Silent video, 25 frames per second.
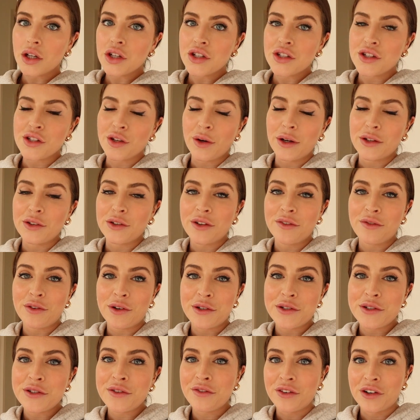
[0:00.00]
So I look
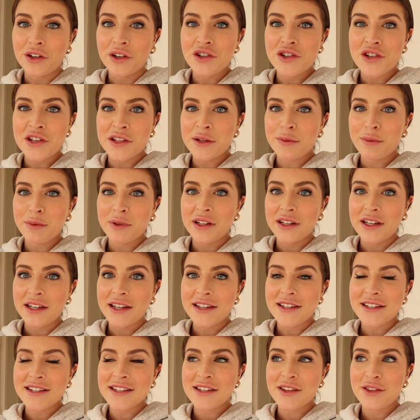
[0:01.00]
forward to furnishing the
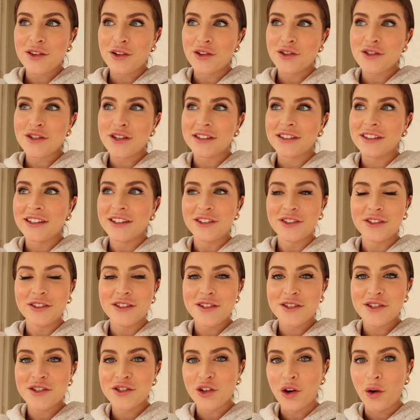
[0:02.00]
place. There's literally
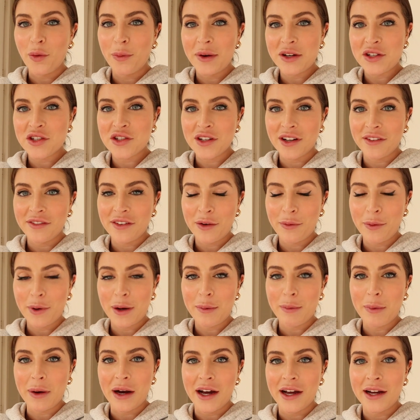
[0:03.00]
so much stuff I want
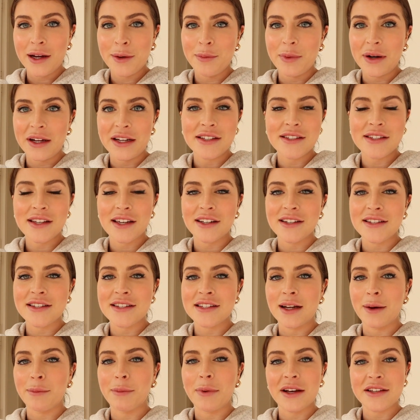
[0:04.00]
to buy, but it's like a
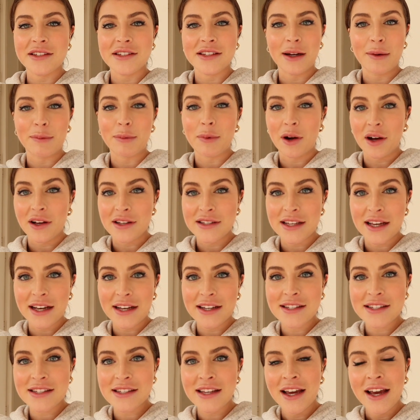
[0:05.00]
step-by-step -step
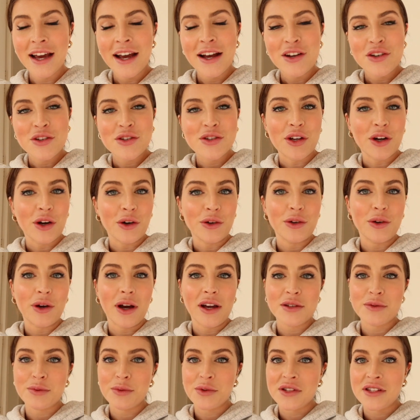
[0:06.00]
process. So you
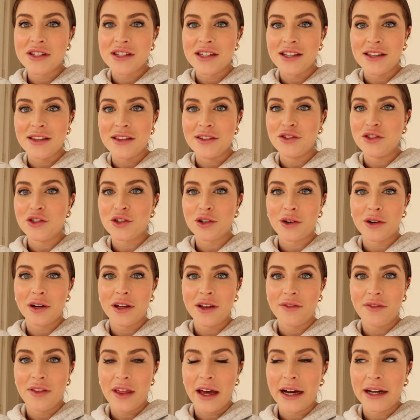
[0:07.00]
guys will see the journey
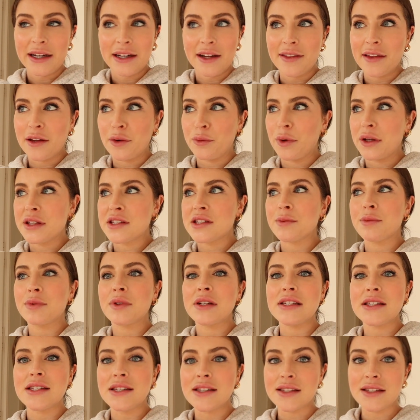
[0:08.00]
of that. And then once the
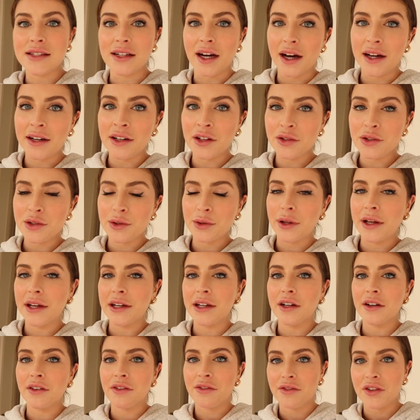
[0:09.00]
place is done, I'll do like
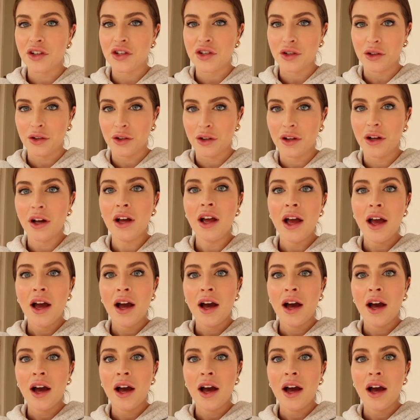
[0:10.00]
an official